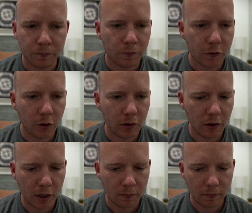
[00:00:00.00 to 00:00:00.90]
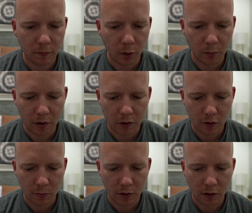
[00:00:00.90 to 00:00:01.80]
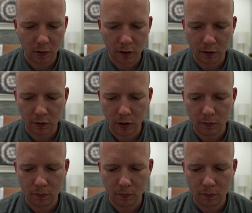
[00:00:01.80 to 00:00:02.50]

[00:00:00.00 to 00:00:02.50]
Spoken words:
So we do that. Let me make sure I'm on the right screen.